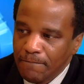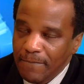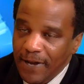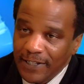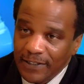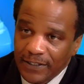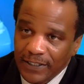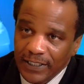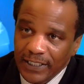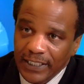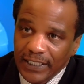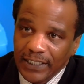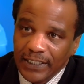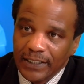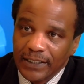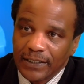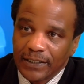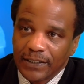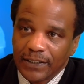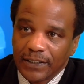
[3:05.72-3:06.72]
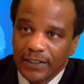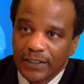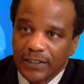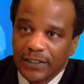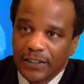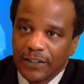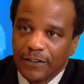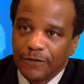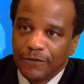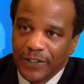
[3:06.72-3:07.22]
mentally,
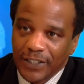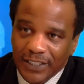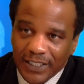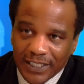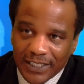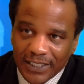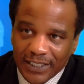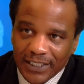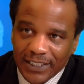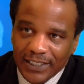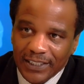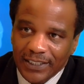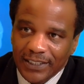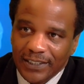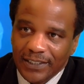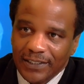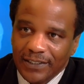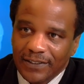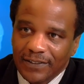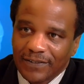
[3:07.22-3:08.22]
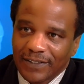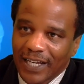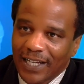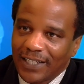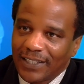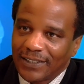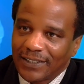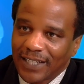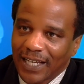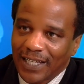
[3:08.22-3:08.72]
physically,
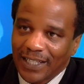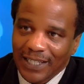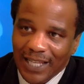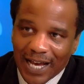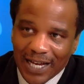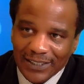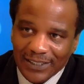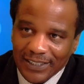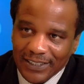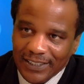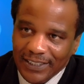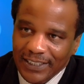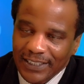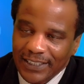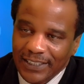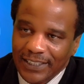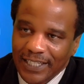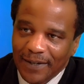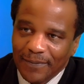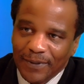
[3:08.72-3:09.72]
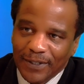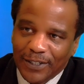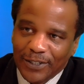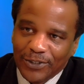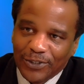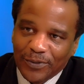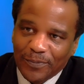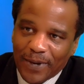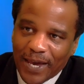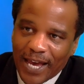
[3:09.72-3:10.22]
psychologically. I mean,
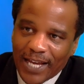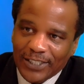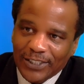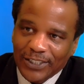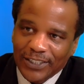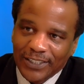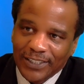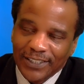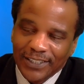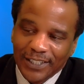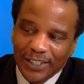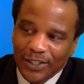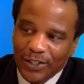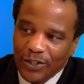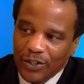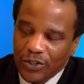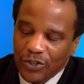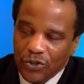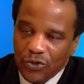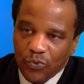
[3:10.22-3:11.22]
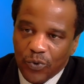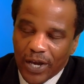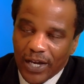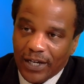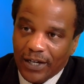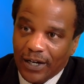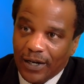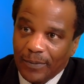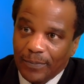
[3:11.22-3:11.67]
could you imagine you wake